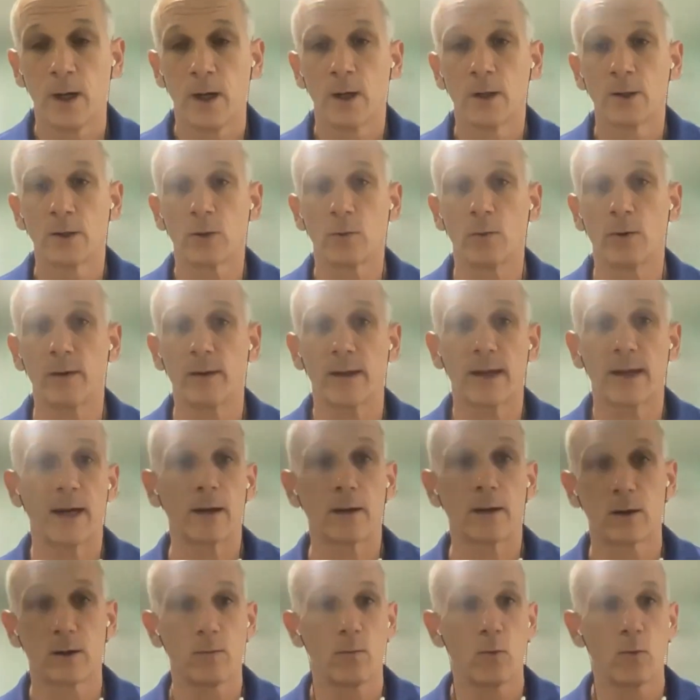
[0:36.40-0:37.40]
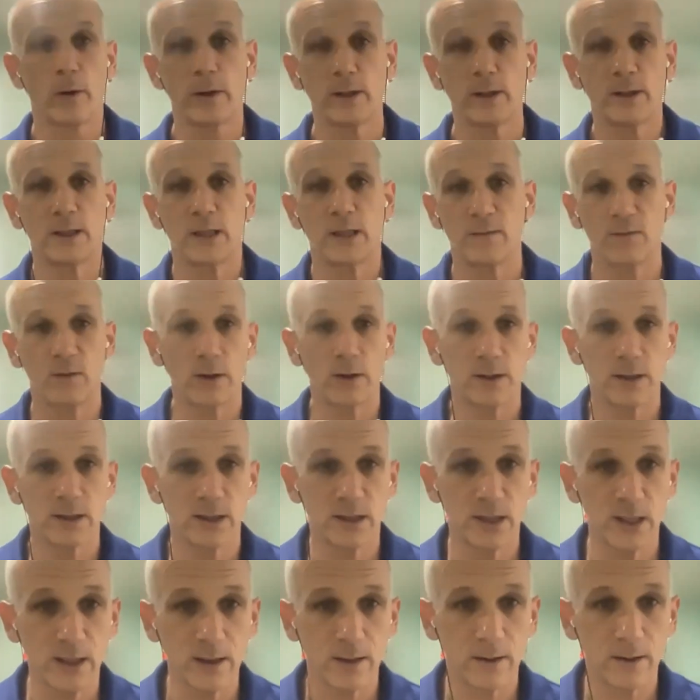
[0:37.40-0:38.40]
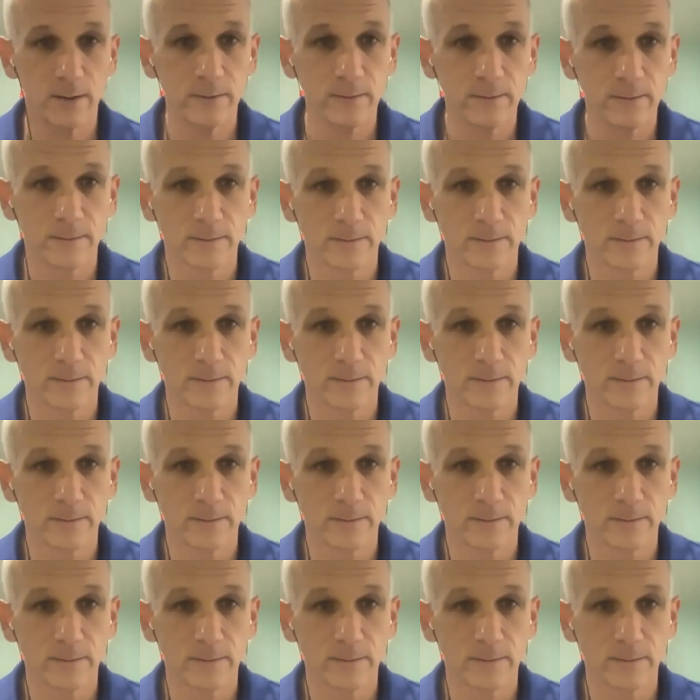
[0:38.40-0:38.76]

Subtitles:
So with that, good morning, Steve. Good to see you.